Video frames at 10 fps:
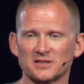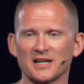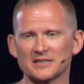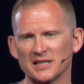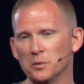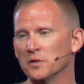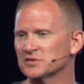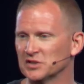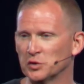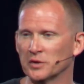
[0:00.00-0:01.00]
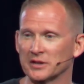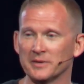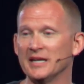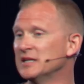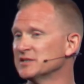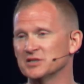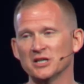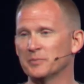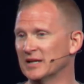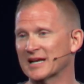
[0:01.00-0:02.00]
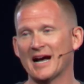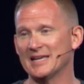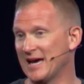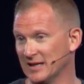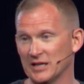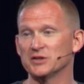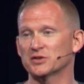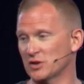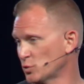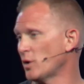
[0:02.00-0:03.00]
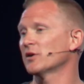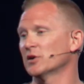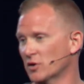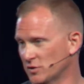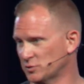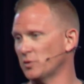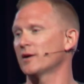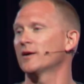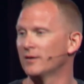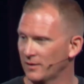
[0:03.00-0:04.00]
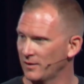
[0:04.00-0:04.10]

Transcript: decides he wants to join them and he doesn't jump in a kayak, he just starts walking across the water.